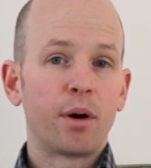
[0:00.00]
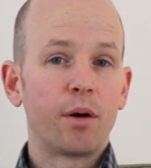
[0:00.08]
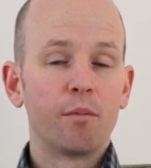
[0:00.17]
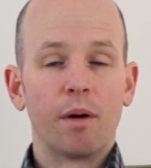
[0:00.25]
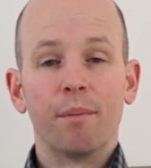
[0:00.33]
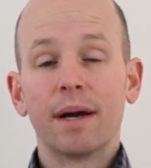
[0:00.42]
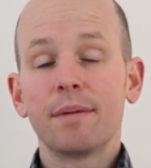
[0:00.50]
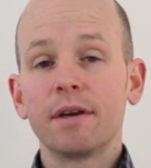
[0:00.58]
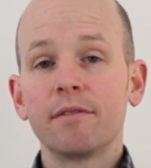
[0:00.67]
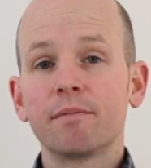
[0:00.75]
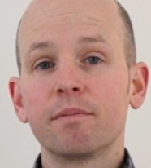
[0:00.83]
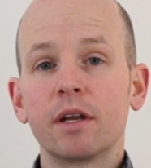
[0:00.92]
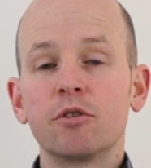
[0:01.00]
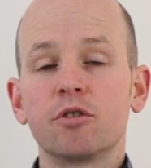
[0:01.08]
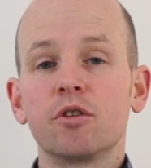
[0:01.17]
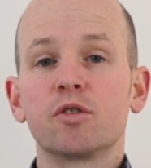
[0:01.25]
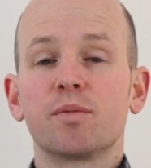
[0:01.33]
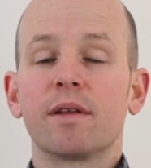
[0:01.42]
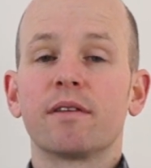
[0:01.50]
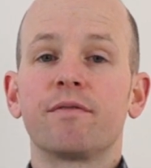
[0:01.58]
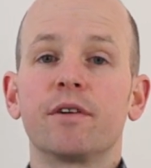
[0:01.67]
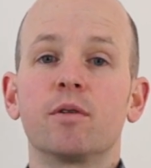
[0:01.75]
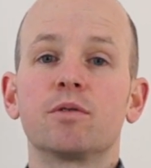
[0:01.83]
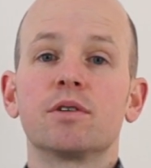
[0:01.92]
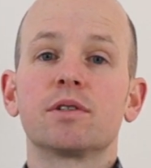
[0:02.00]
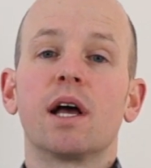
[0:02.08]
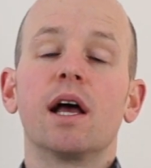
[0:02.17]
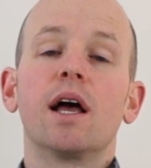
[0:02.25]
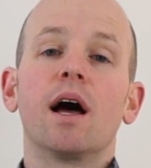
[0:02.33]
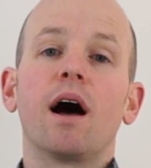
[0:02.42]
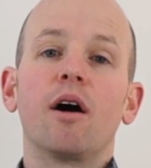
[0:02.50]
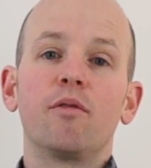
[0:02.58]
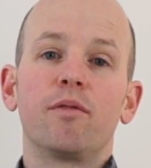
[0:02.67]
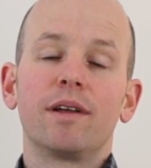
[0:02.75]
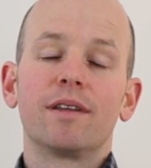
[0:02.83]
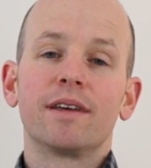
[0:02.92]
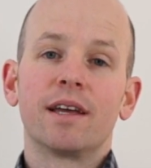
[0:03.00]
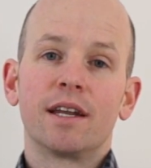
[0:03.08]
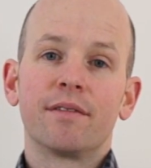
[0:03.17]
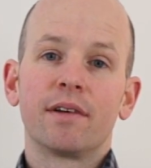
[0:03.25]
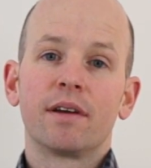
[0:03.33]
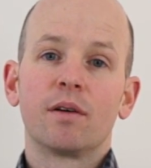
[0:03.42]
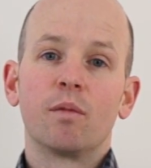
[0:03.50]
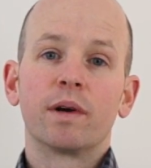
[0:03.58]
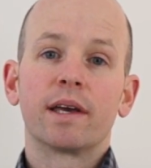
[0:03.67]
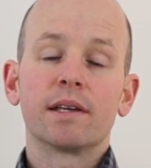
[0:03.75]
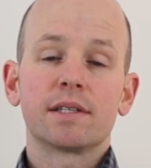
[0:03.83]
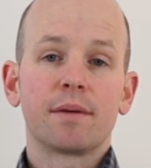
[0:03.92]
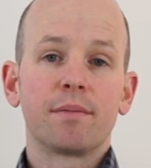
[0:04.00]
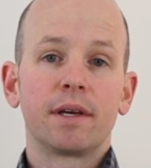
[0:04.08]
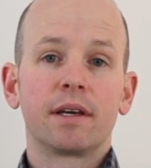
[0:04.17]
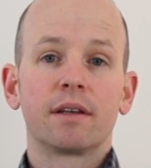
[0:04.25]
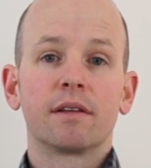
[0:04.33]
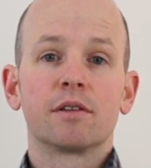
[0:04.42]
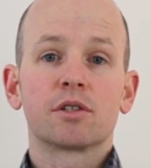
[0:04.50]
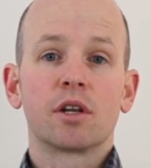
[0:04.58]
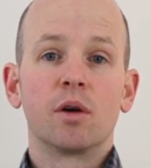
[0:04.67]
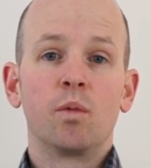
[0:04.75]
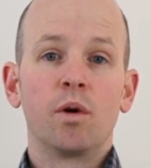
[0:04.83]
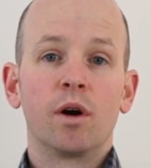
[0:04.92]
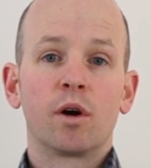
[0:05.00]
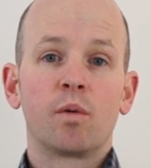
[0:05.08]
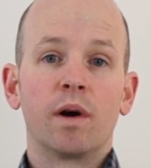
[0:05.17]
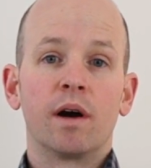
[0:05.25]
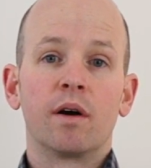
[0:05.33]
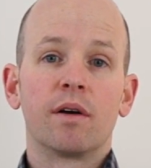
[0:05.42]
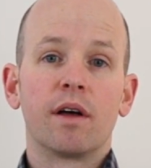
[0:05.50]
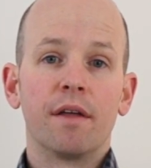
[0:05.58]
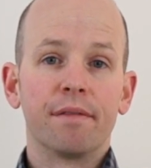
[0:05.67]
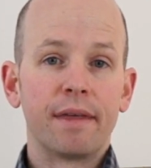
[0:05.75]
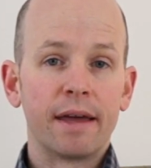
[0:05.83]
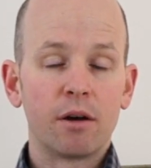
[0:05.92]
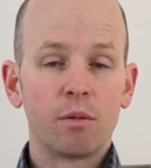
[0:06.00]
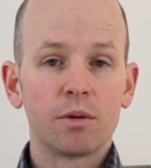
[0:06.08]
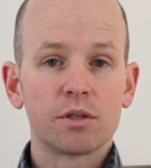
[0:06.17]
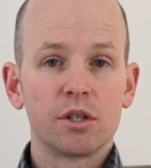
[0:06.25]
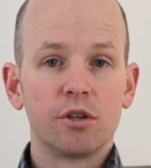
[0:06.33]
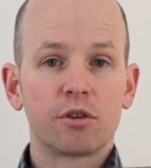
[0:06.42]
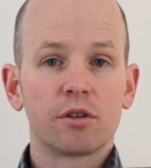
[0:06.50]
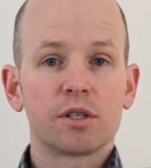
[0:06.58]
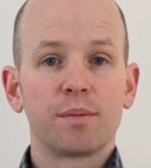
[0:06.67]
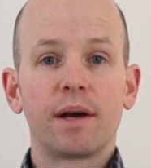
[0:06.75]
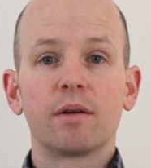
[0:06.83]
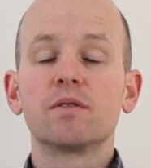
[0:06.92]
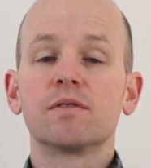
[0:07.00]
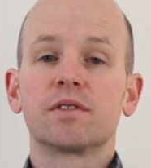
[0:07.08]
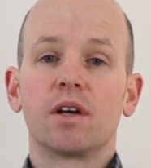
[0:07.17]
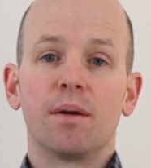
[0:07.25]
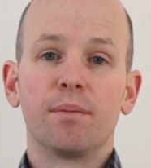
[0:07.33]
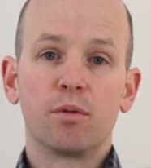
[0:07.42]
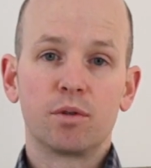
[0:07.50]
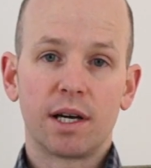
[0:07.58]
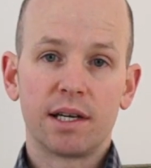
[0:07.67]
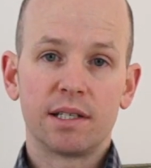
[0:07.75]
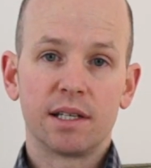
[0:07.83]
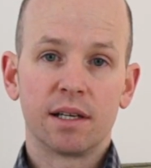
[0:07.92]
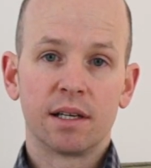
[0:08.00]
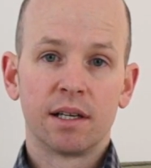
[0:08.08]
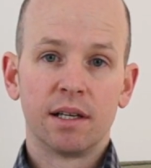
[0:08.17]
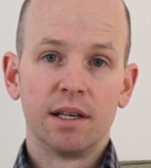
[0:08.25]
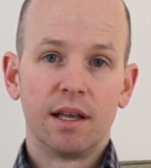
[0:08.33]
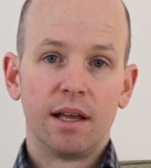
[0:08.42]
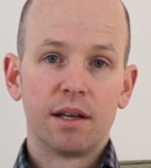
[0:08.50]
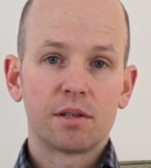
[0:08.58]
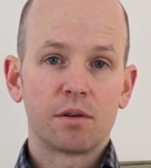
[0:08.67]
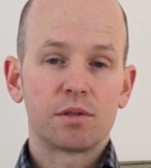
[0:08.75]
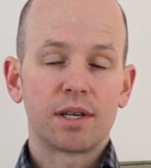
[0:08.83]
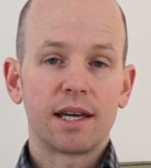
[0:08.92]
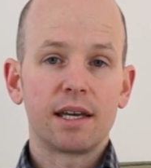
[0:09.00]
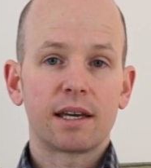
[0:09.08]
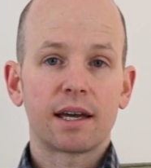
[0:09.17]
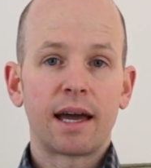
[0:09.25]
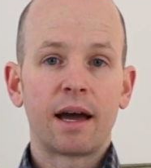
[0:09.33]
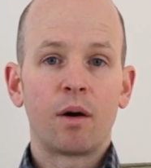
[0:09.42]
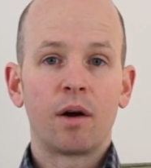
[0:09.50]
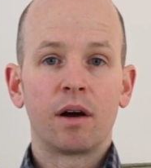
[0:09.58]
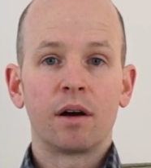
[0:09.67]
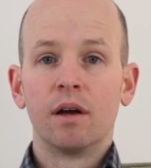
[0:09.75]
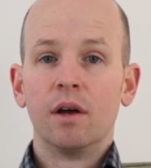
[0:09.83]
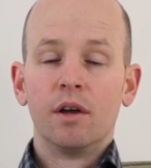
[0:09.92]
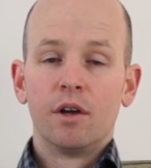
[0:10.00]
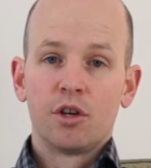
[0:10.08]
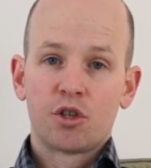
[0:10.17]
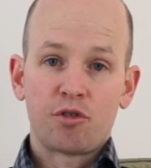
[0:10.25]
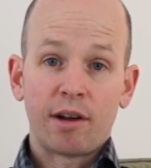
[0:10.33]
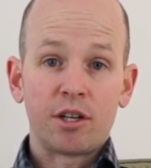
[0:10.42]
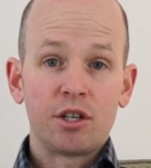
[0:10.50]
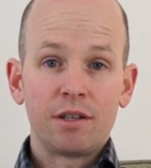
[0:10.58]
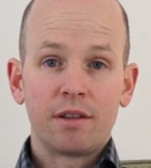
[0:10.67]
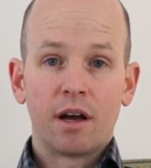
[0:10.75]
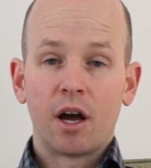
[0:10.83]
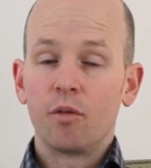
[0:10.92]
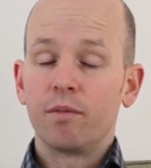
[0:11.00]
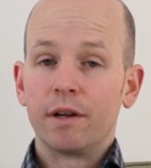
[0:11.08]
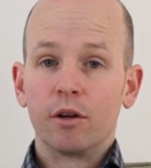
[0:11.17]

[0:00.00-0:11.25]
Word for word: well, maybe even introduce some other filters Hopefully at the end of it, we get something that's going to work well. And then I want to look at some out of sample data. So take our strategy that hopefully